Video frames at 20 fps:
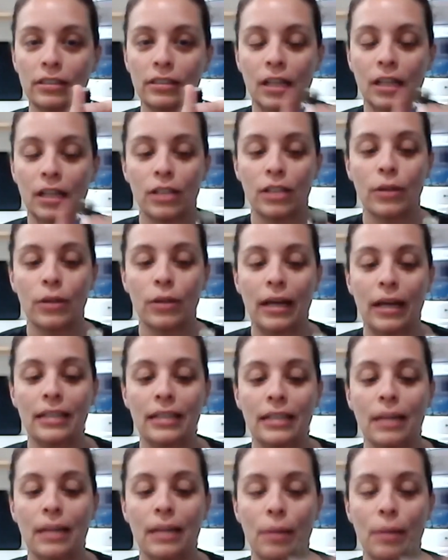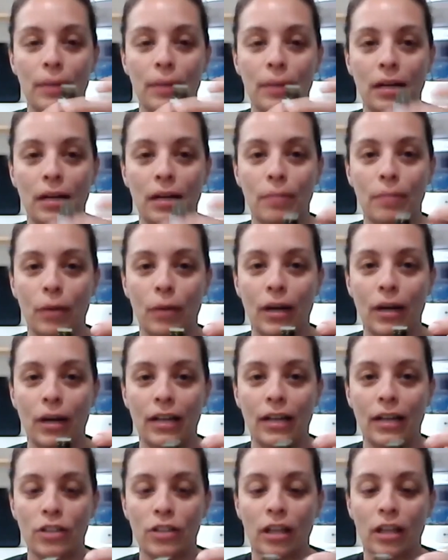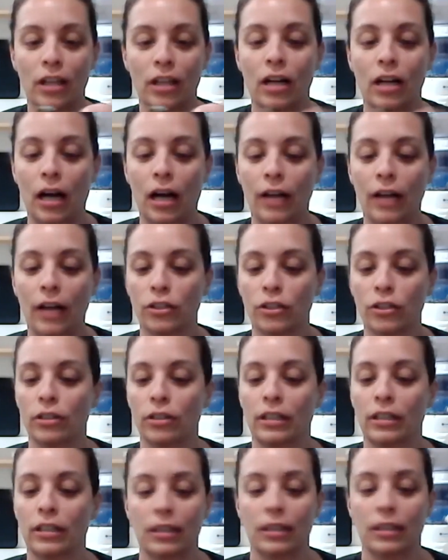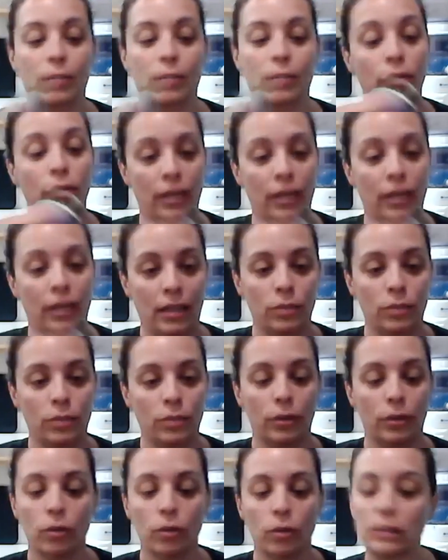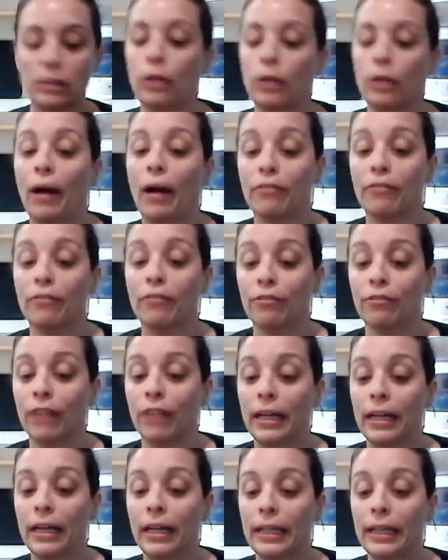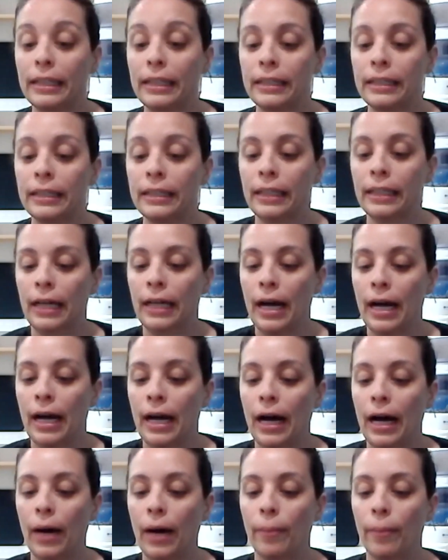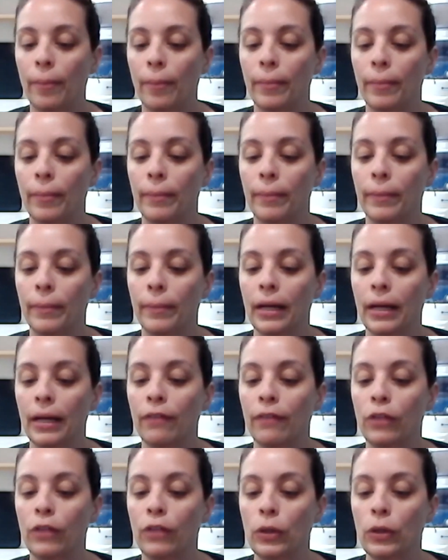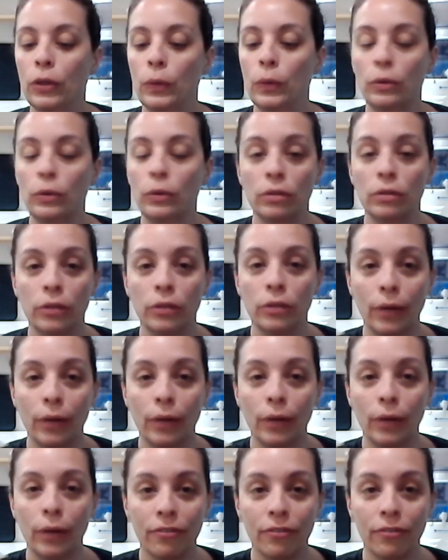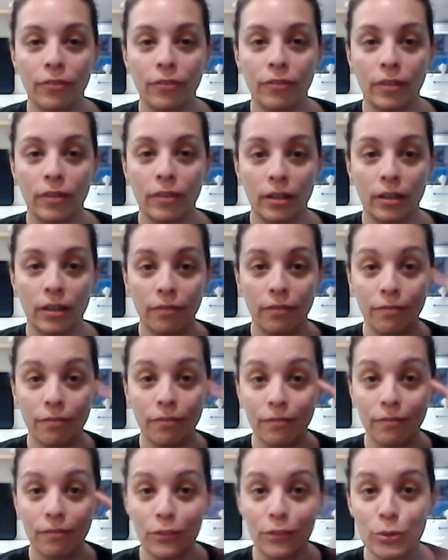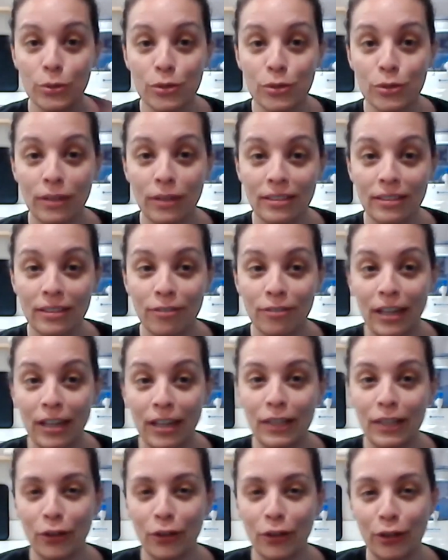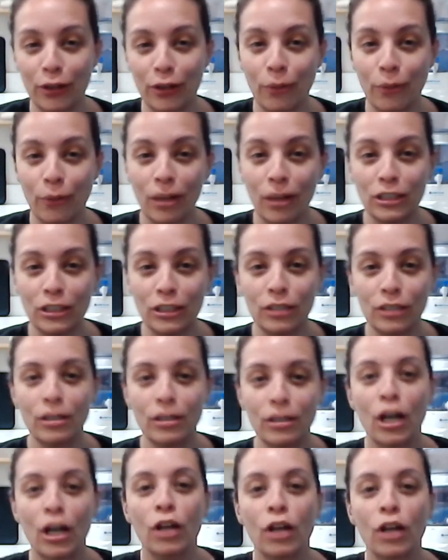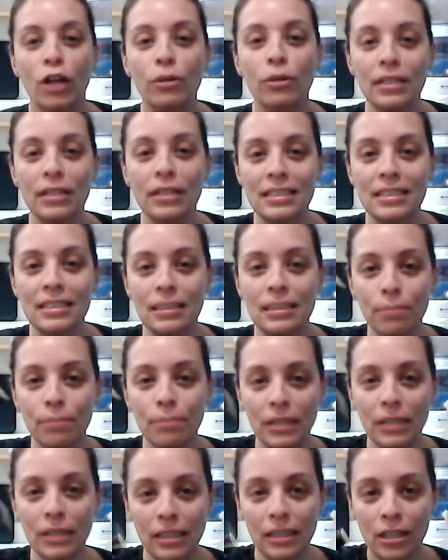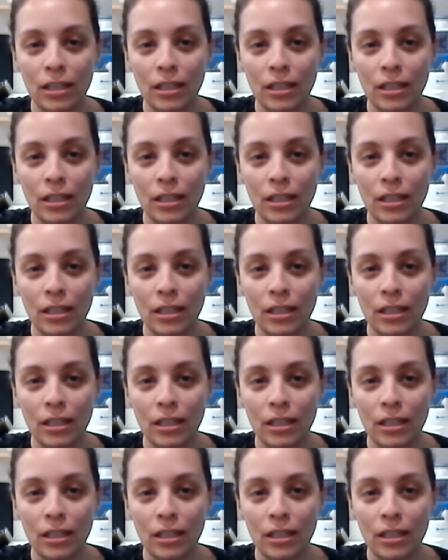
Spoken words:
So anytime I pick up my White Angelica, I just look at the label. Okay, that's where the hole is. I don't have to find it. If you don't have the visual strength to find it, or you don't want to, you can simply